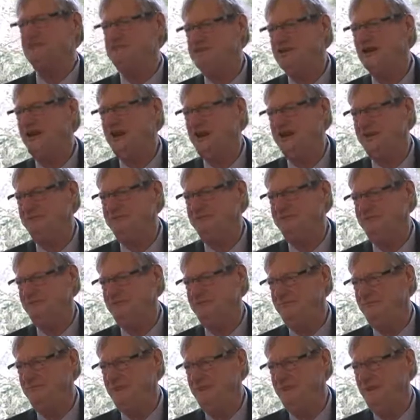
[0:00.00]
of time.
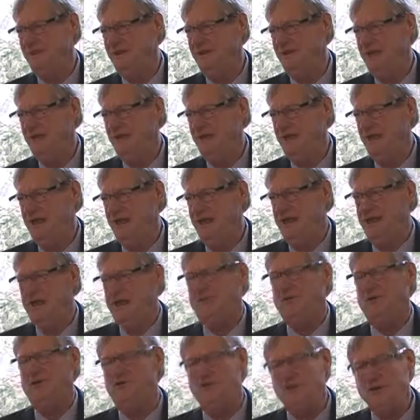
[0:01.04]

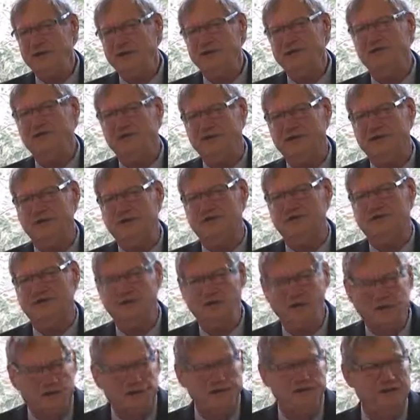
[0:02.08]
But real guilt,
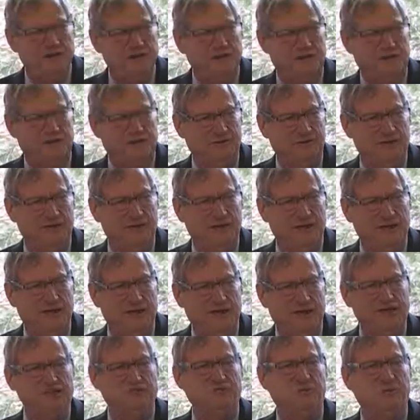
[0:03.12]
good guilt,
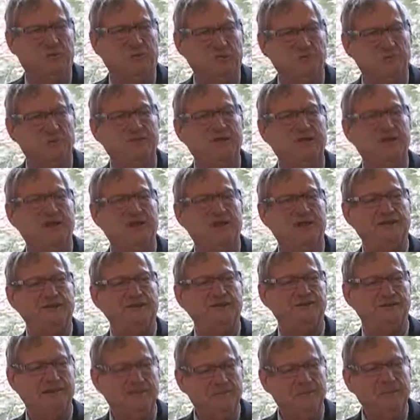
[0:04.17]
is when we have done
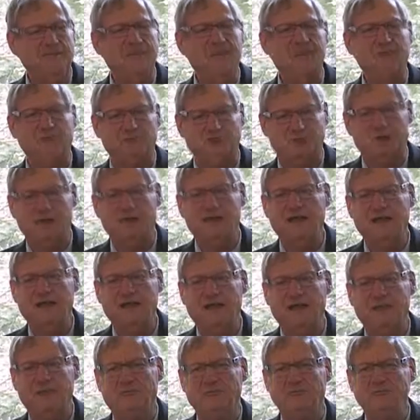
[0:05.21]
something wrong
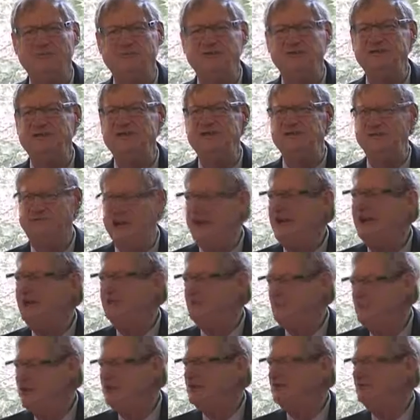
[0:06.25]
and we should
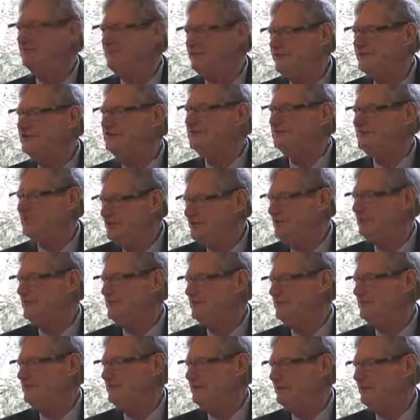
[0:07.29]
damn well feel
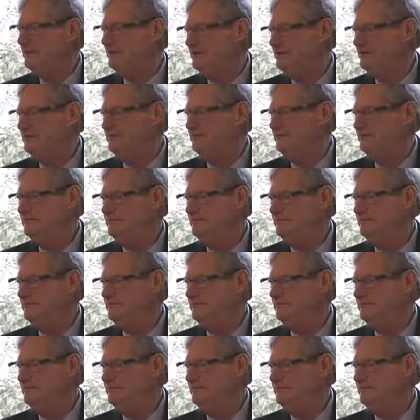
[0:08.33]
guilty about it.